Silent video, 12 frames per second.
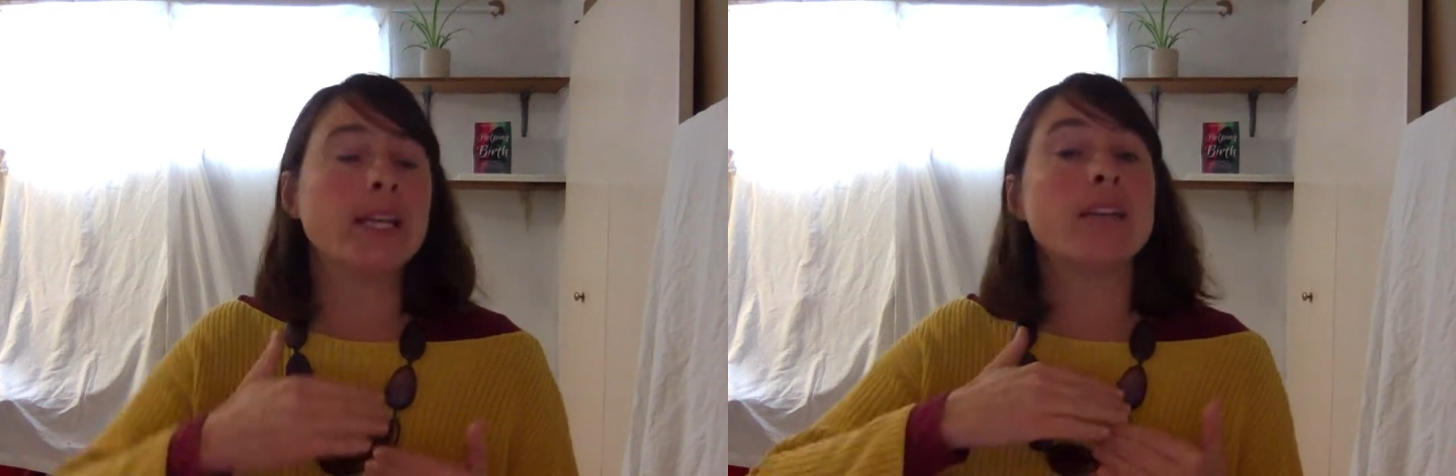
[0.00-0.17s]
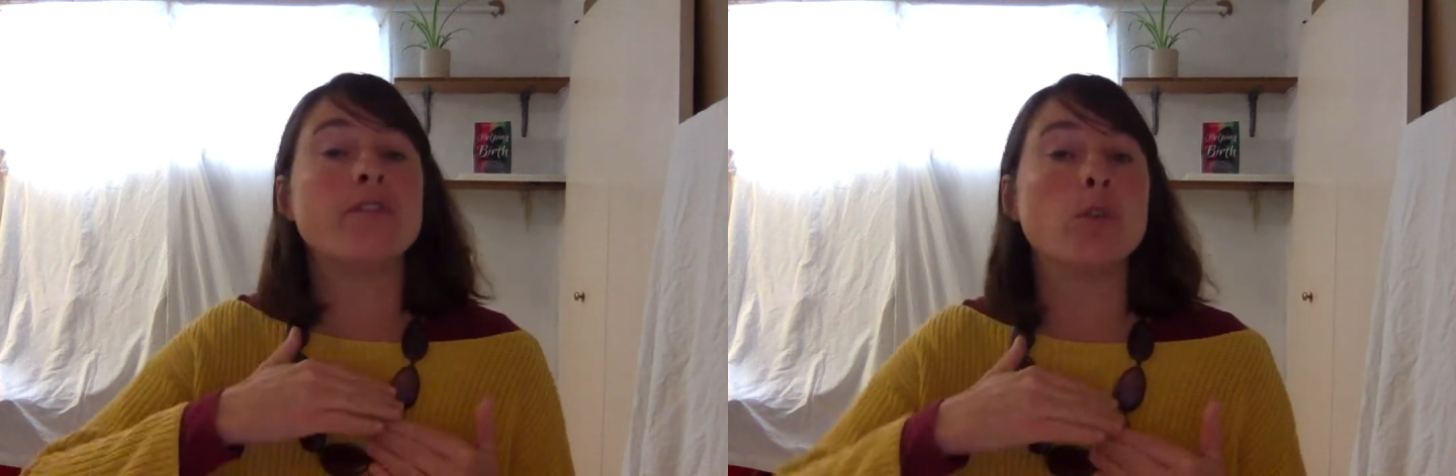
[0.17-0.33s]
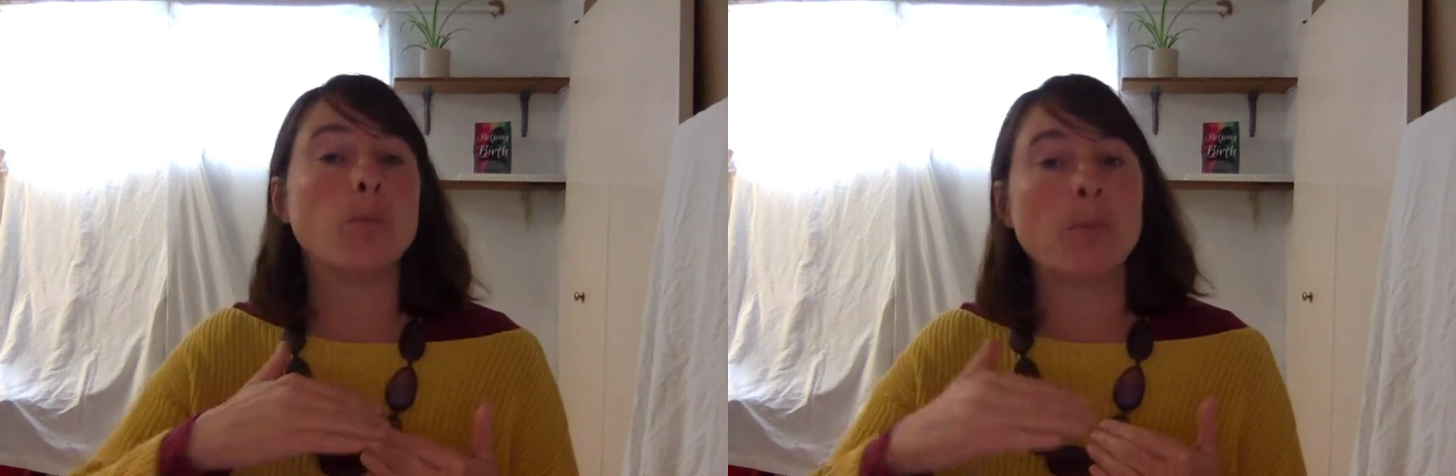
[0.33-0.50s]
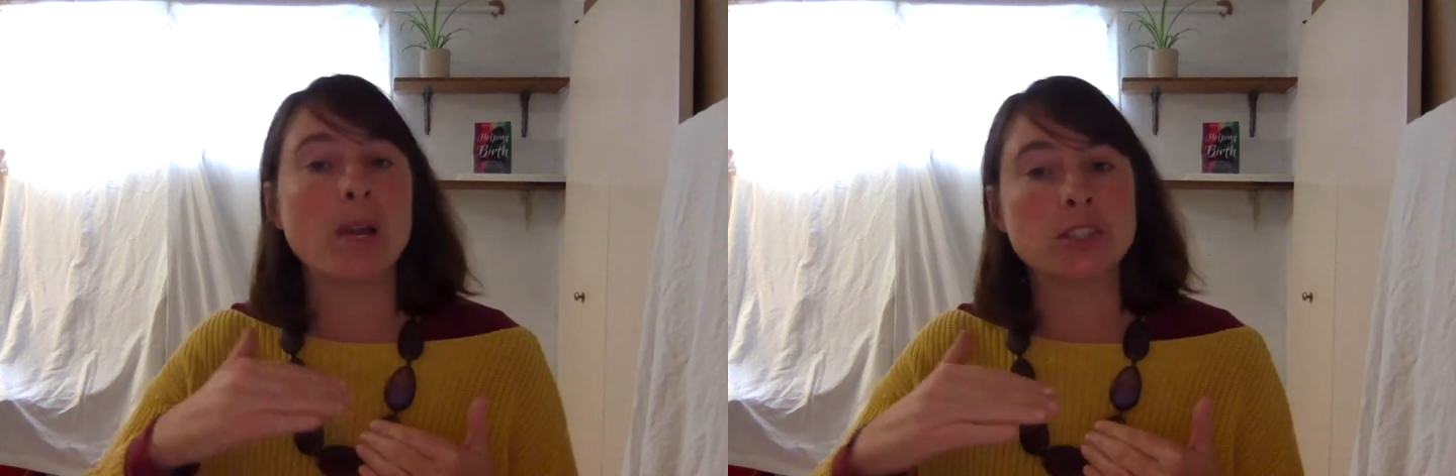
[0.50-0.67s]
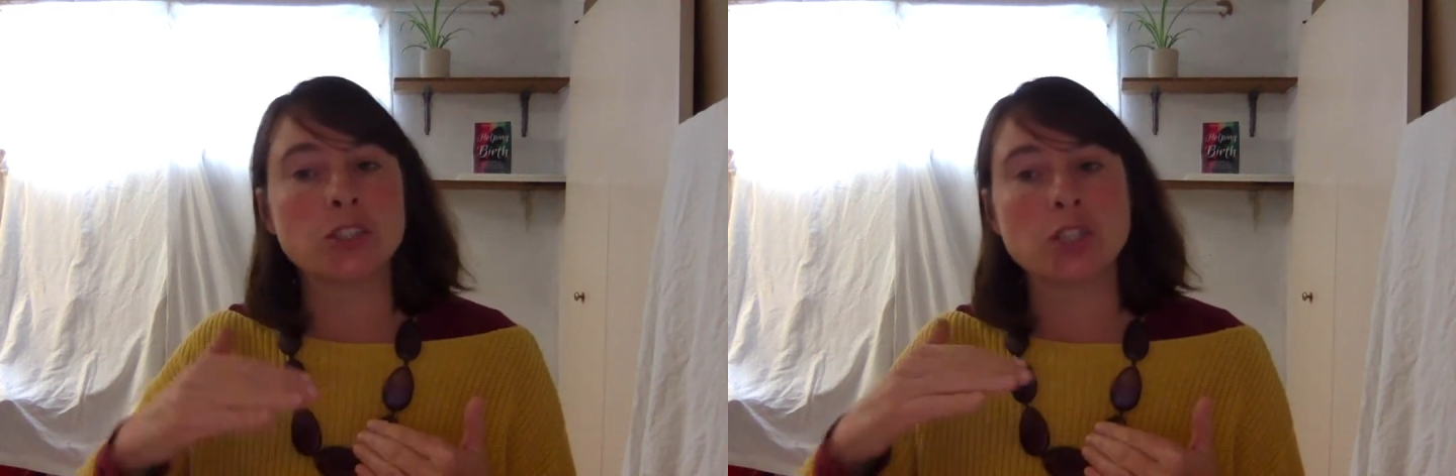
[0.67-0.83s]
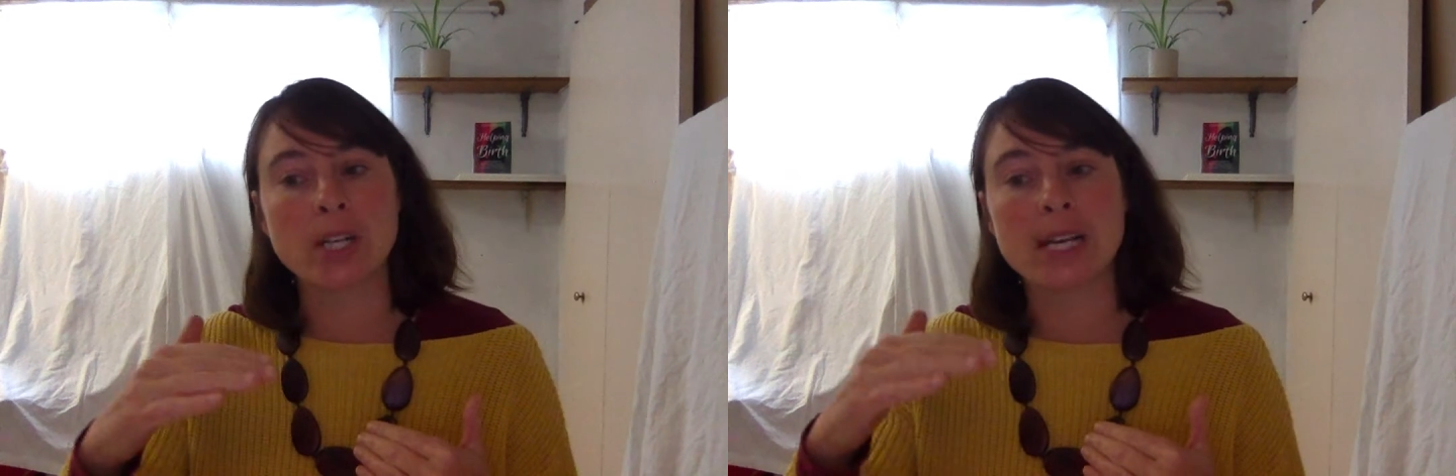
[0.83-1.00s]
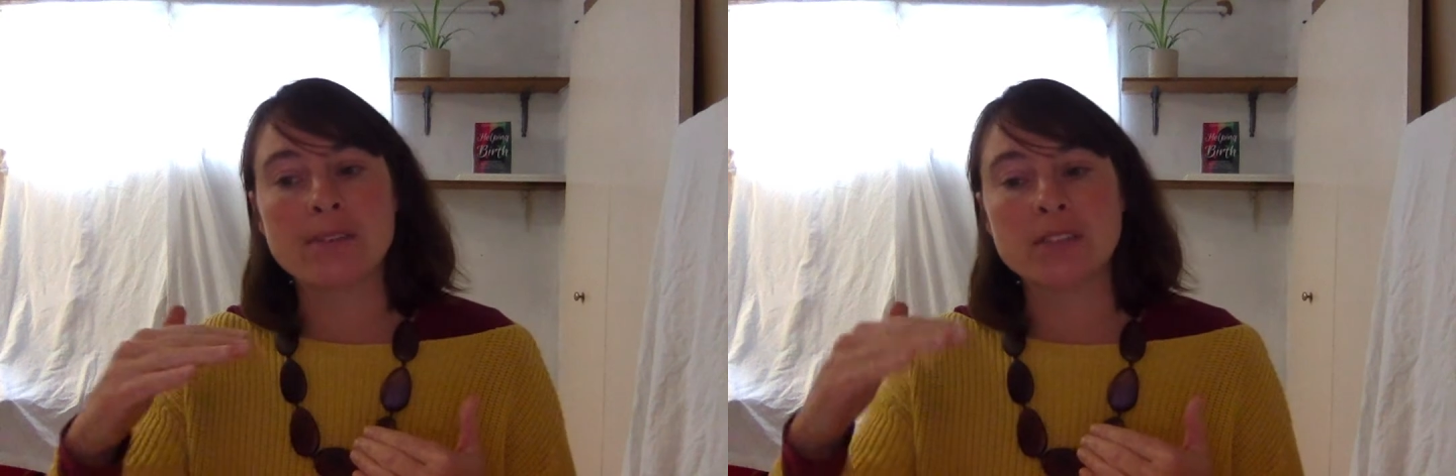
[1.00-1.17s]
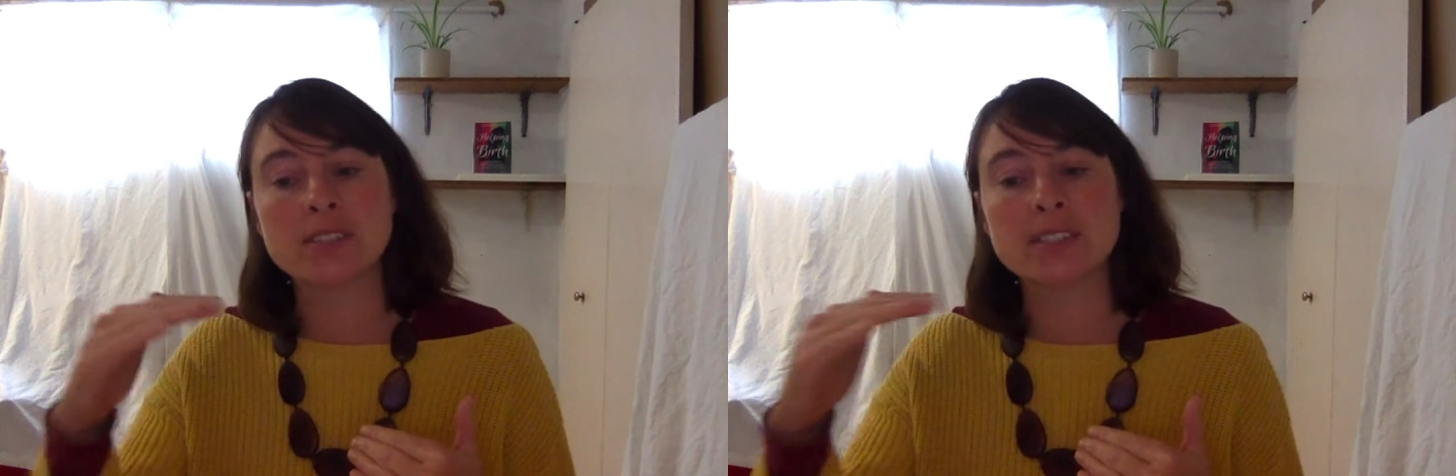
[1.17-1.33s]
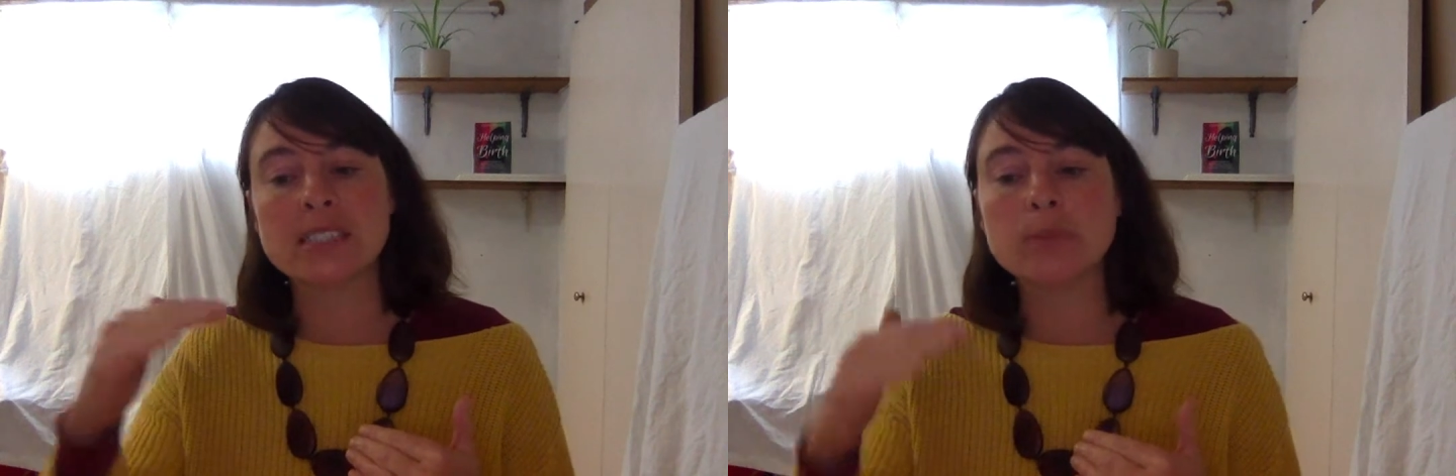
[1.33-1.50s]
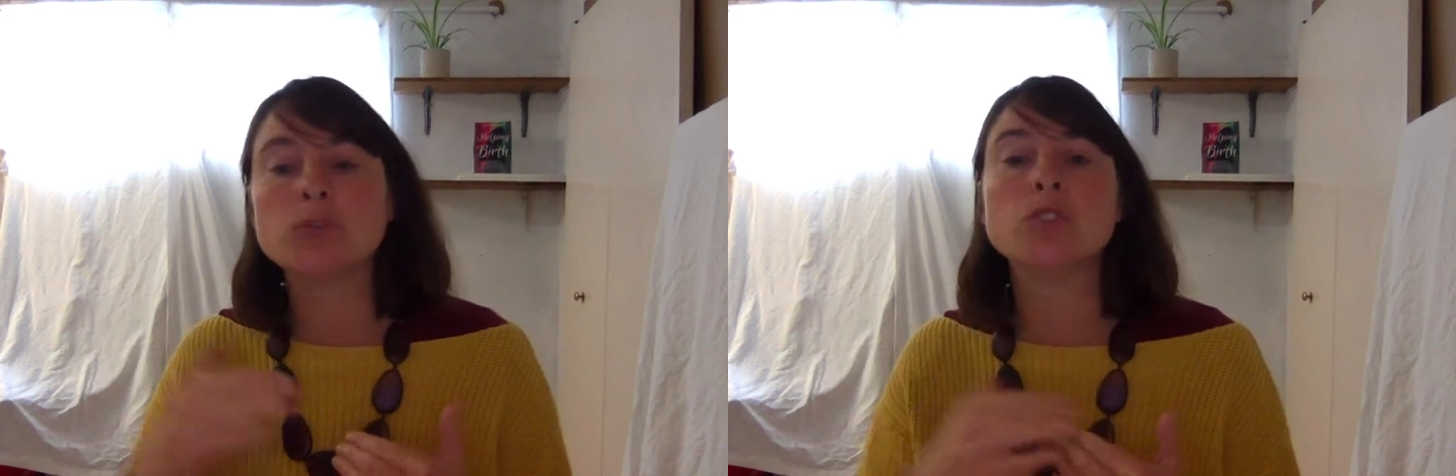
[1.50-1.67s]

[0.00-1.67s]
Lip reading: and if your blood sugar levels seem